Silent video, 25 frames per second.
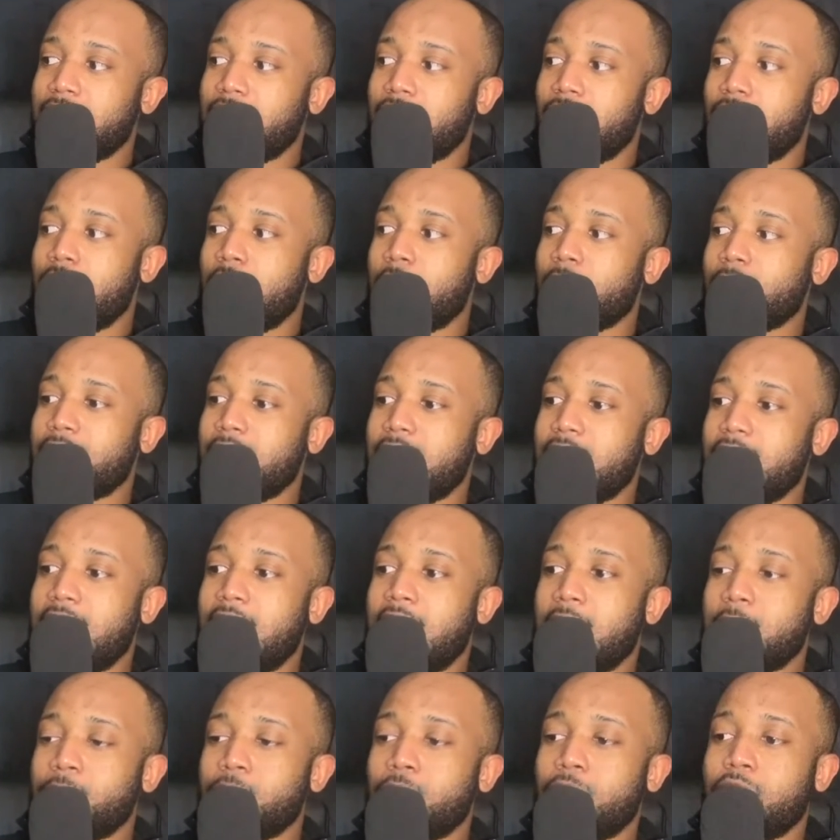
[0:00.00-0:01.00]
okay, I
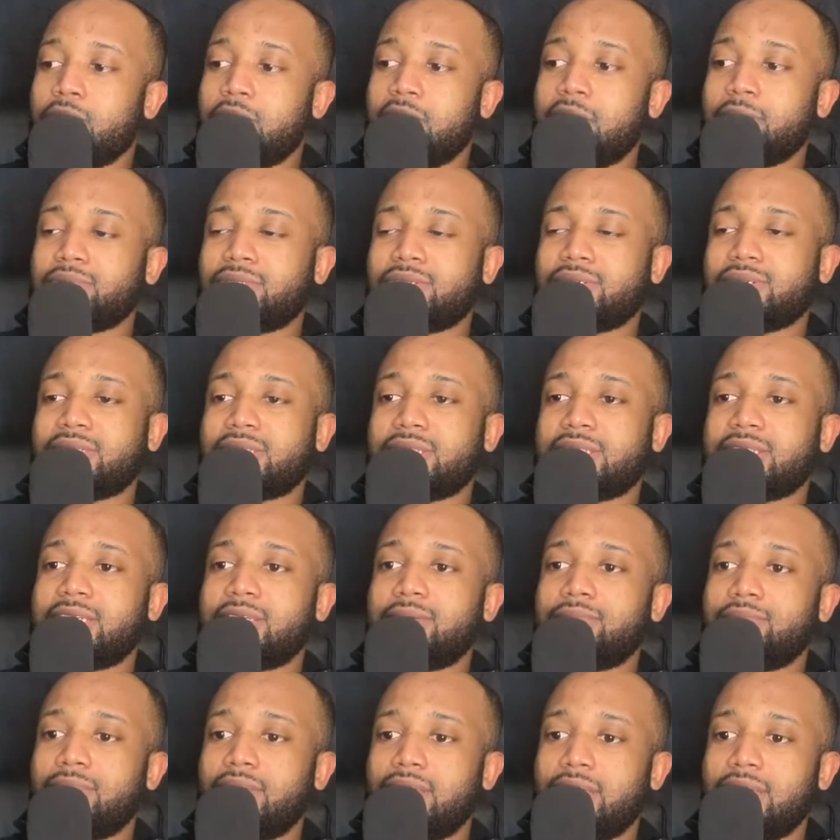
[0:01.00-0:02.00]
want them to see
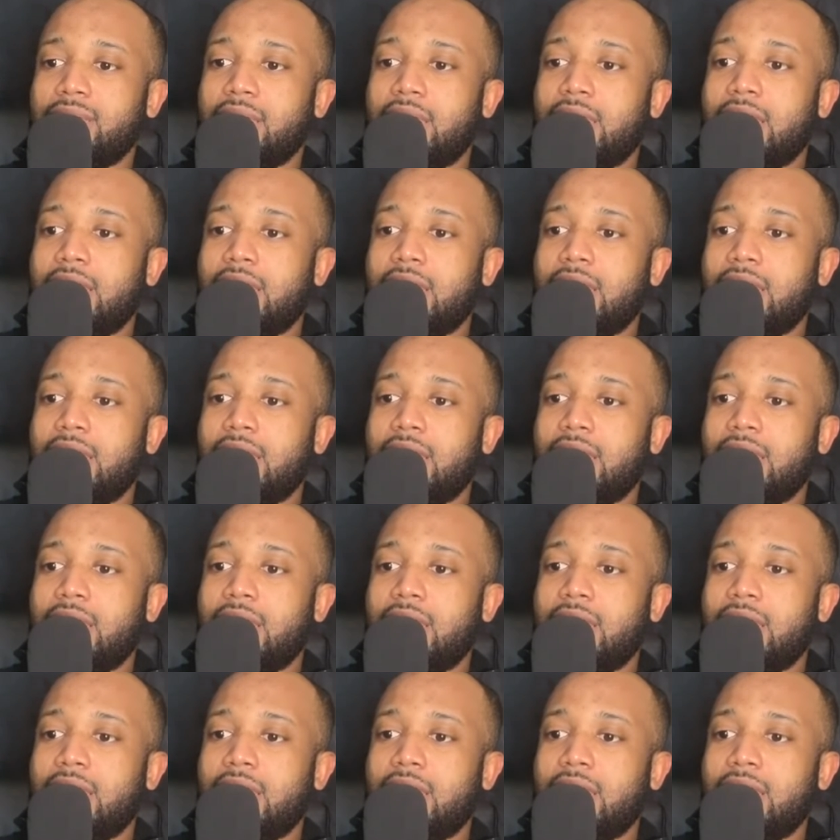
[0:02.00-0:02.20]
me